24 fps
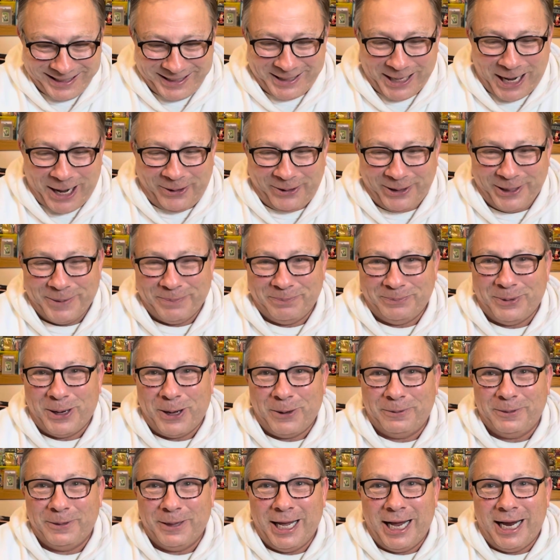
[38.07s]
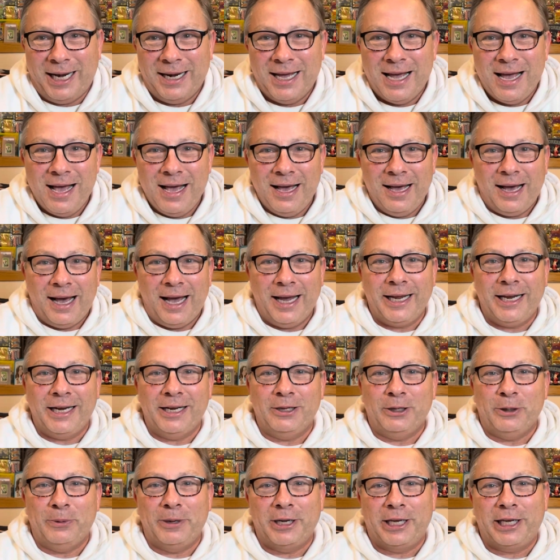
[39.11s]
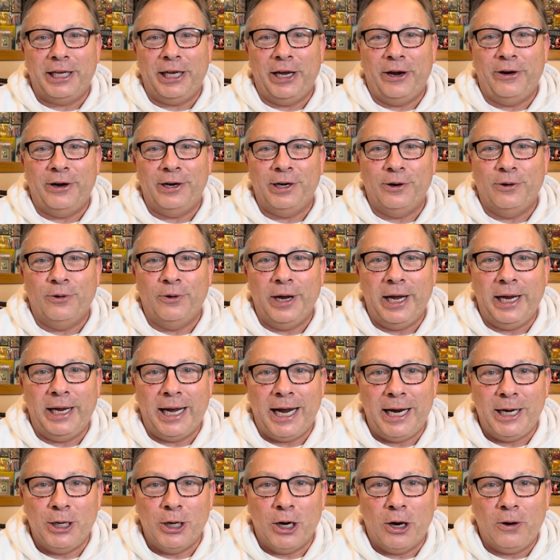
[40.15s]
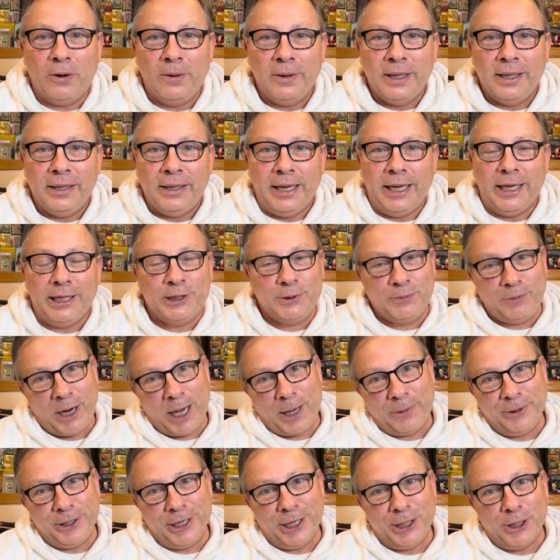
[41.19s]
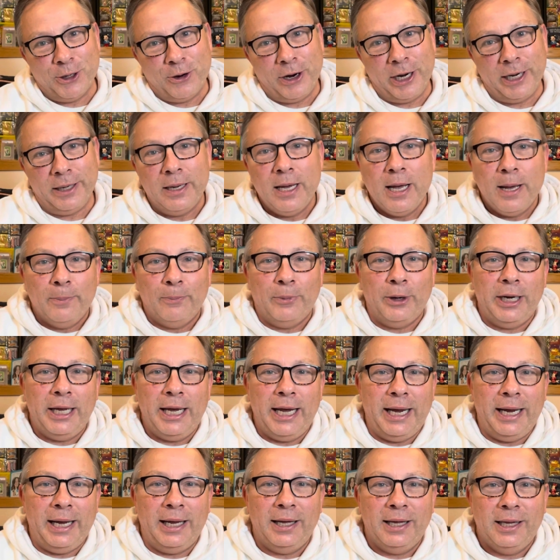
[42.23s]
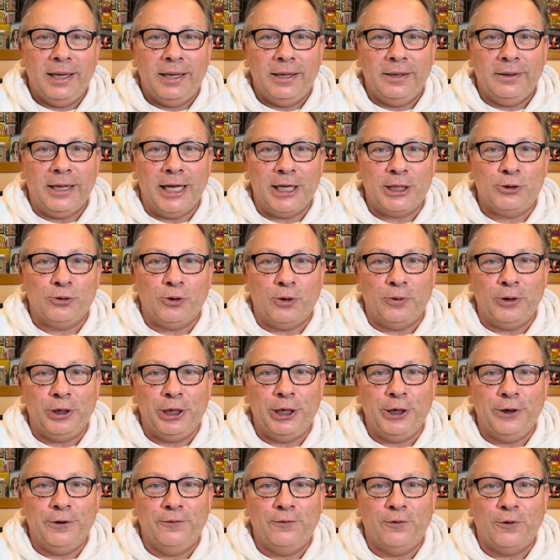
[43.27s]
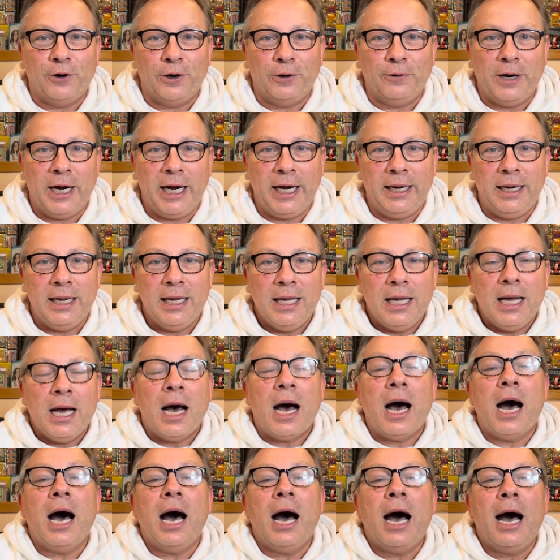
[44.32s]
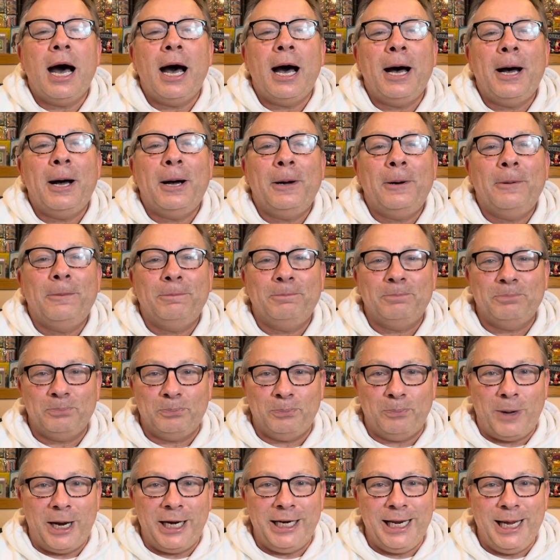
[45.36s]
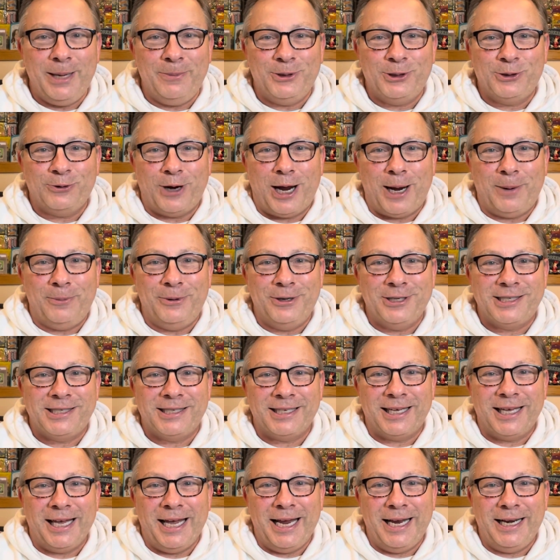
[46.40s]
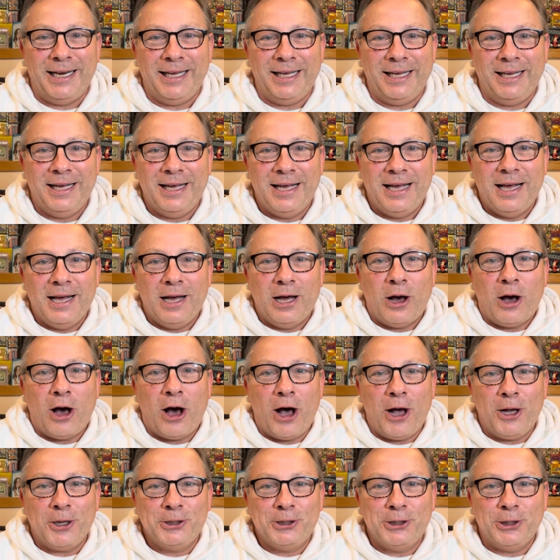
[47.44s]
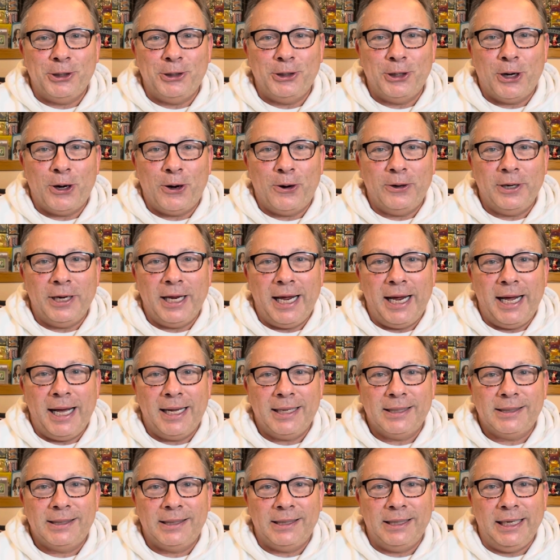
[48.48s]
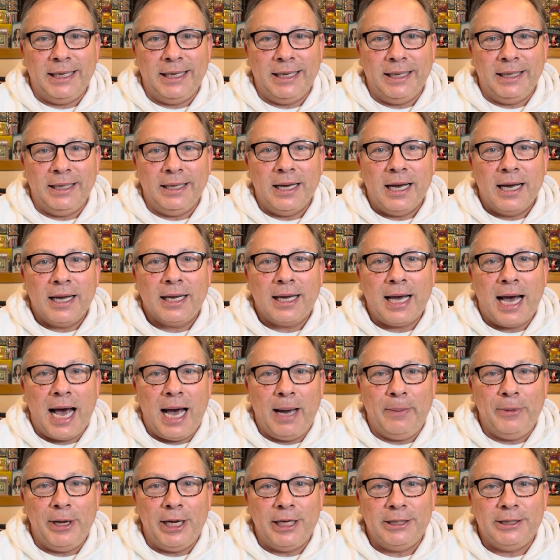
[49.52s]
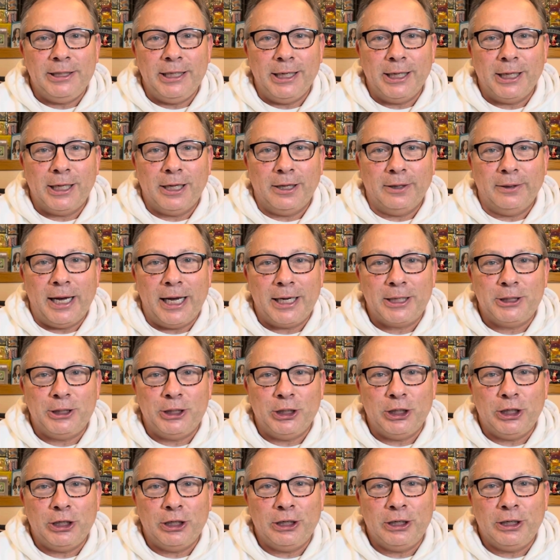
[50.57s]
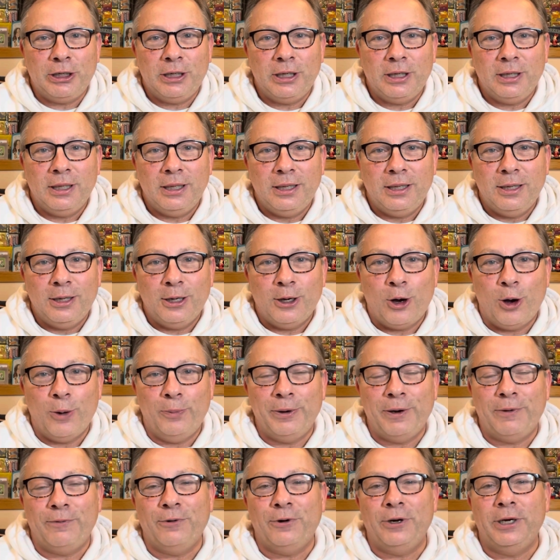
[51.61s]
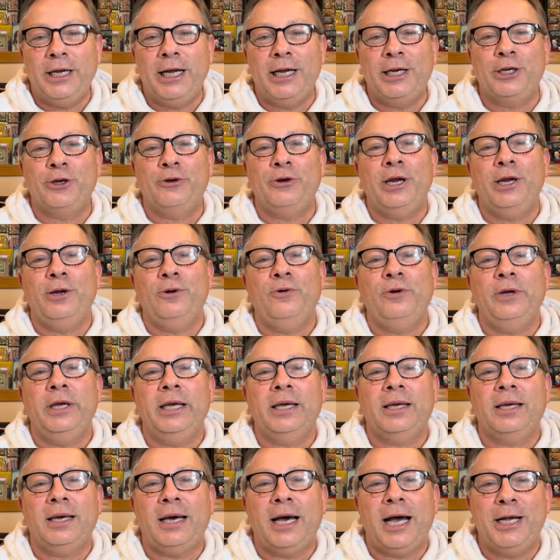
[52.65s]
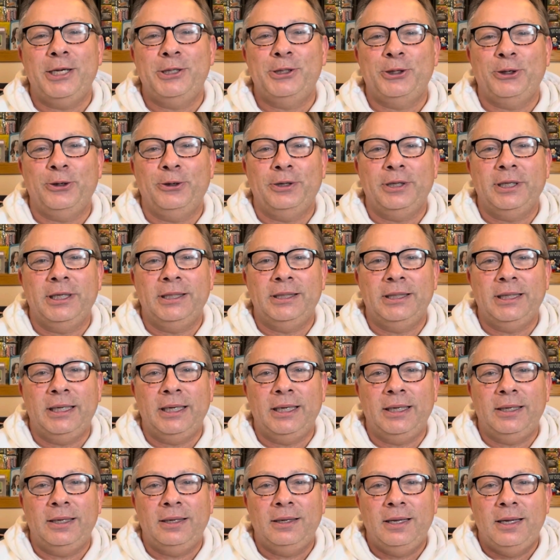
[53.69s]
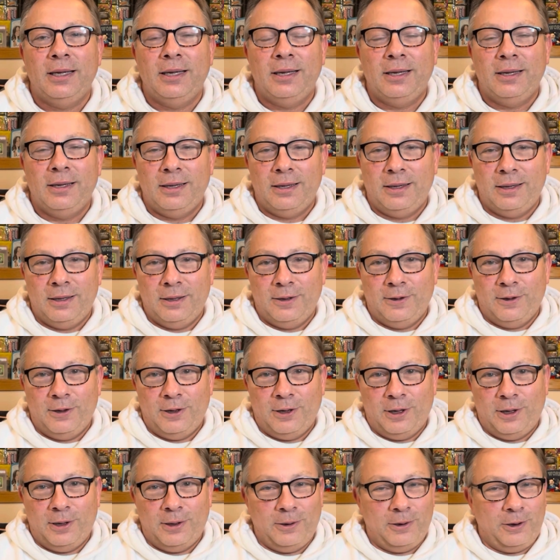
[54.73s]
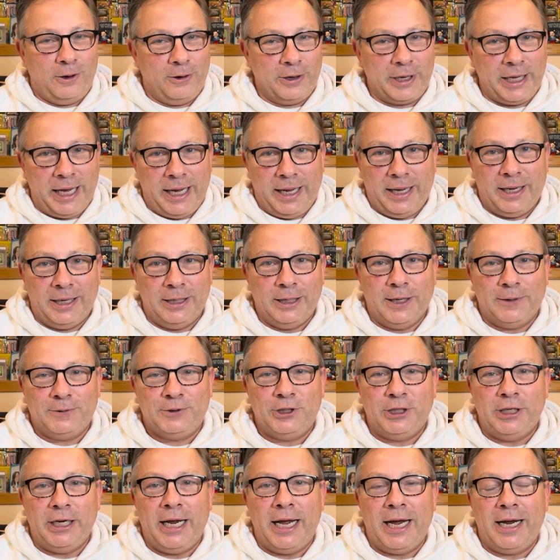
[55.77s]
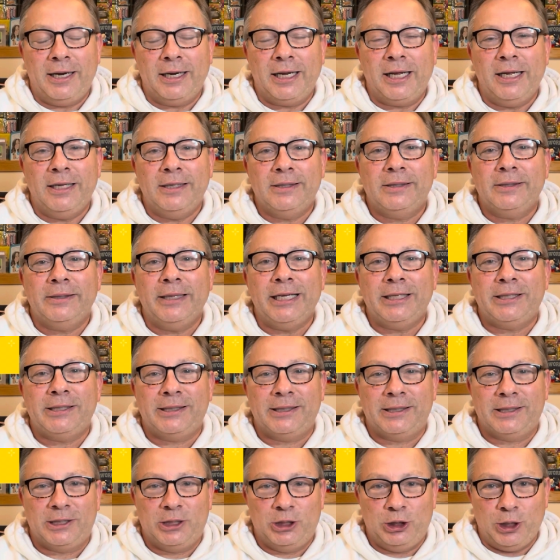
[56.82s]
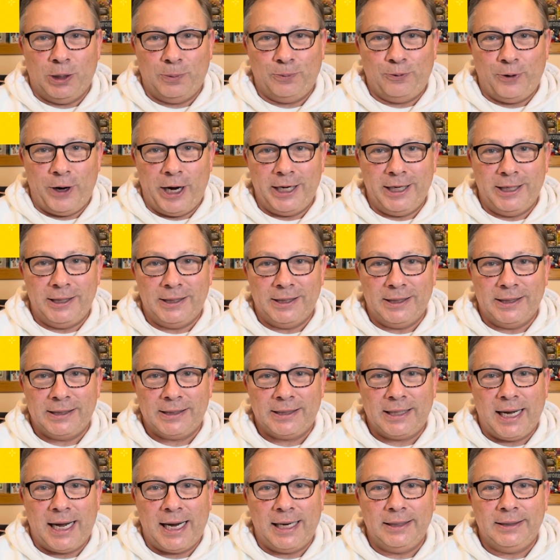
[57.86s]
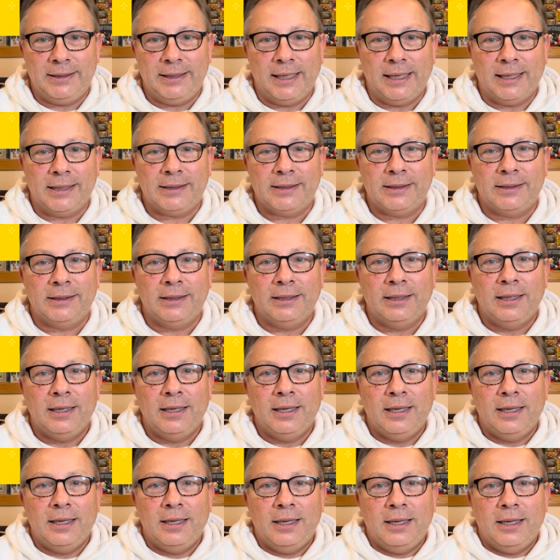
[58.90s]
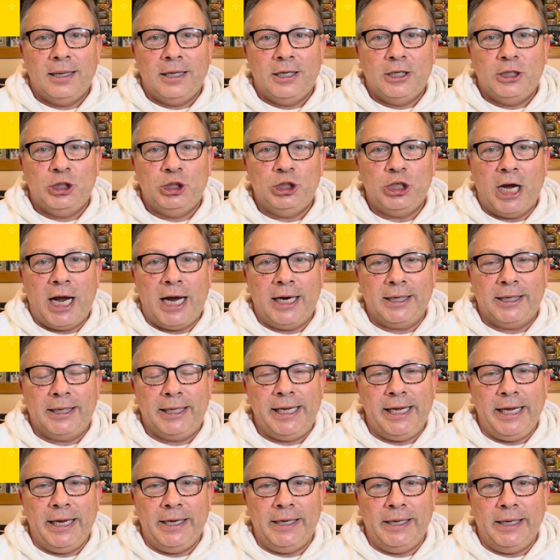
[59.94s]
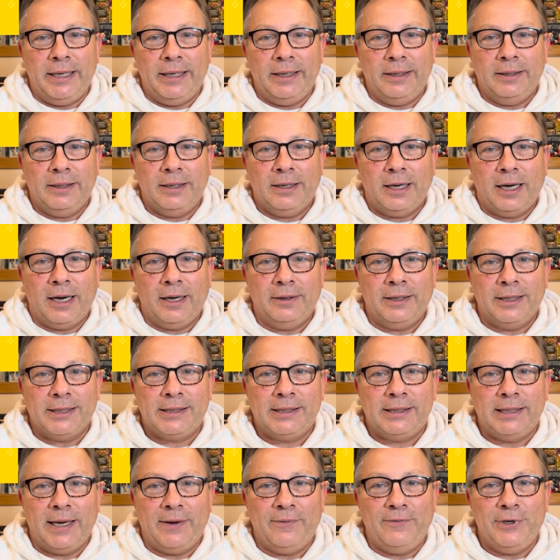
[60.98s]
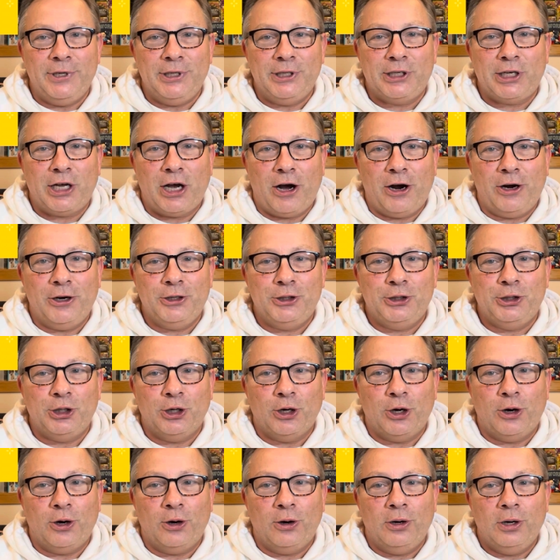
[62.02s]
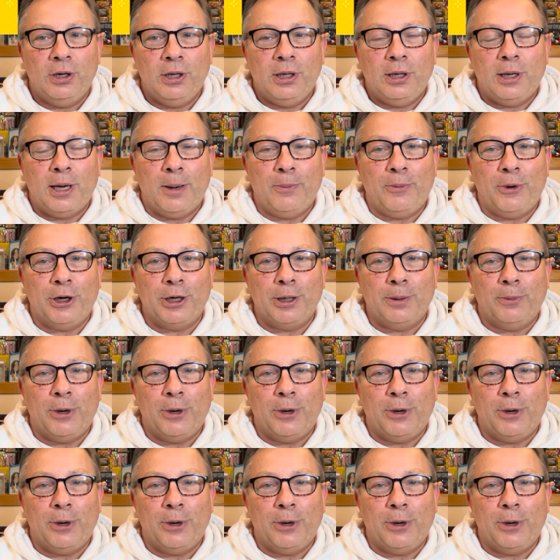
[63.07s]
Sorry about that. I get a little bit carried away. I know it's probably annoying, but hey, that's what we're here for, right? My name is Robert Sagady, also known as the commenting collector. Hope everyone had a great week. I certainly did. Okay, enough shenanigans. Let's jump right into this contest. John Keating of the 70s Card Show about a